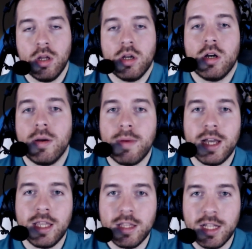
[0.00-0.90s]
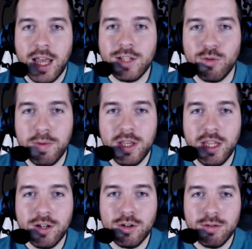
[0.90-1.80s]
I think that has to be
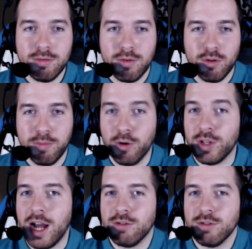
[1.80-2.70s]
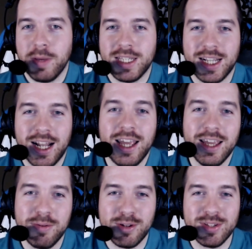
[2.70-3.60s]
Nico on both counts,
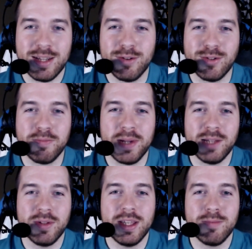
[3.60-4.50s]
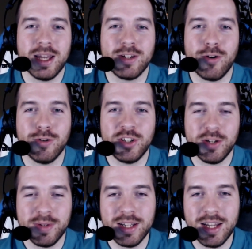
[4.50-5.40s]
basically, because I also played with him and coached
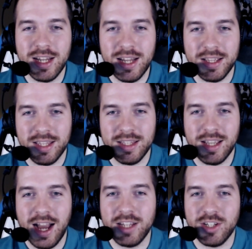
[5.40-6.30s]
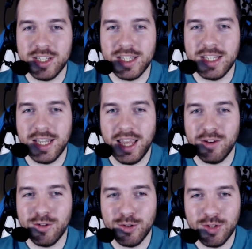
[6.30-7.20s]
him. I think the guy is just
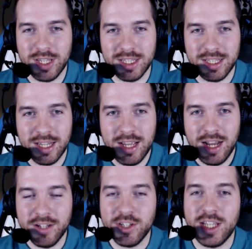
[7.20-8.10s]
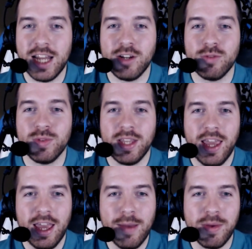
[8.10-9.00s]
insane. His understanding of the
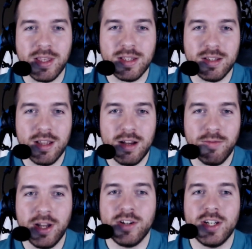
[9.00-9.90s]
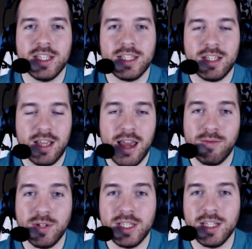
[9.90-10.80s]
game, his awareness, like
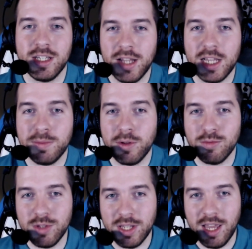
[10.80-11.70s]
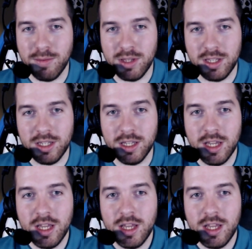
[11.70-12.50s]
every single aspect of the game, he